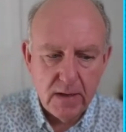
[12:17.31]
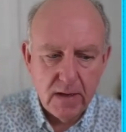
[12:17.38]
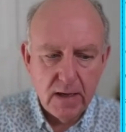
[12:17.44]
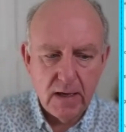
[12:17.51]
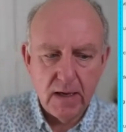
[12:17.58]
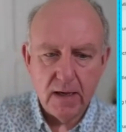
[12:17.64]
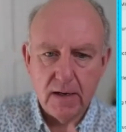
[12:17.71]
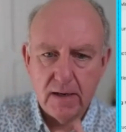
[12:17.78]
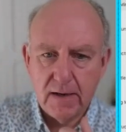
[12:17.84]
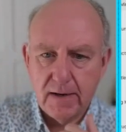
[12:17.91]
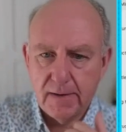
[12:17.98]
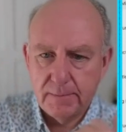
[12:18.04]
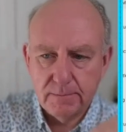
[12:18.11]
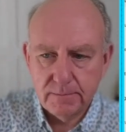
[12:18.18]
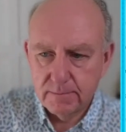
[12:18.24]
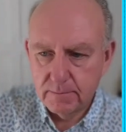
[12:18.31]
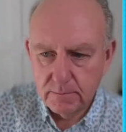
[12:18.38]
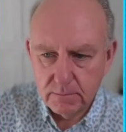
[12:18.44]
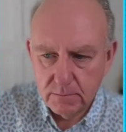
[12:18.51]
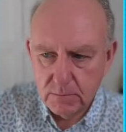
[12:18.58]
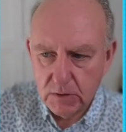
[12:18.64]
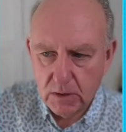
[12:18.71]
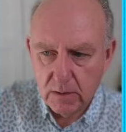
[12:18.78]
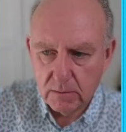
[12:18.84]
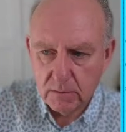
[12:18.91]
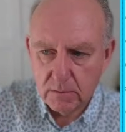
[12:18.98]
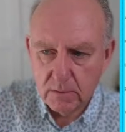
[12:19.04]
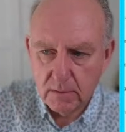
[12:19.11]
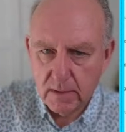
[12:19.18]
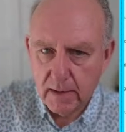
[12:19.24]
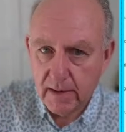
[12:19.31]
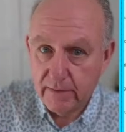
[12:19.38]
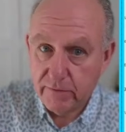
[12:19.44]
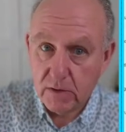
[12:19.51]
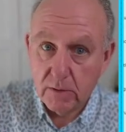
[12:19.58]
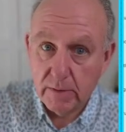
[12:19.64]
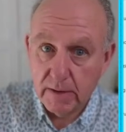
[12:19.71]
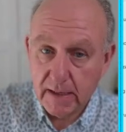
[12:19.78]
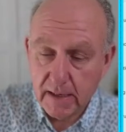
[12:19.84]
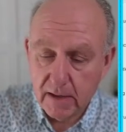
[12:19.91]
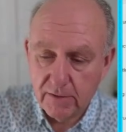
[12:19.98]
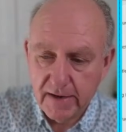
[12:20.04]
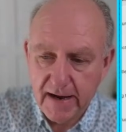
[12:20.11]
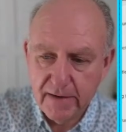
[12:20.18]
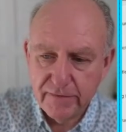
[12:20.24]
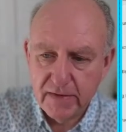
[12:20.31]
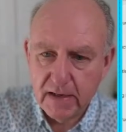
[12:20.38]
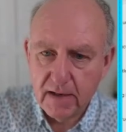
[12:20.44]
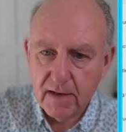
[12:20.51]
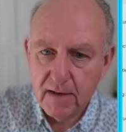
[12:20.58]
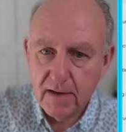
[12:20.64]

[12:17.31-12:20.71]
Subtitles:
And, then I have to go out and get a graphic.